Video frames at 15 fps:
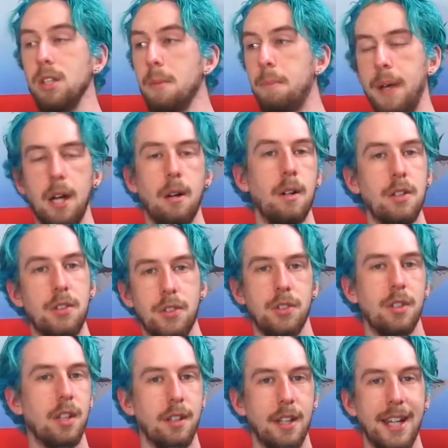Your parents,
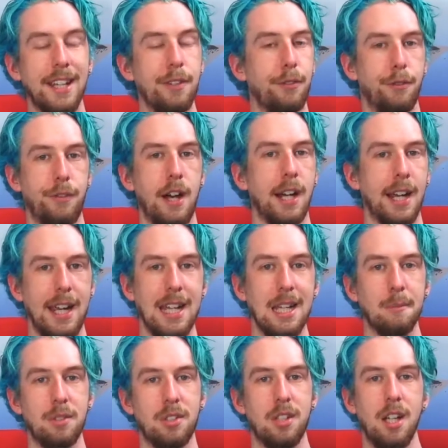they give a fuck
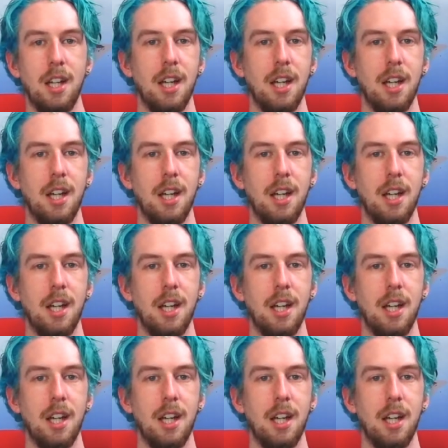heaps.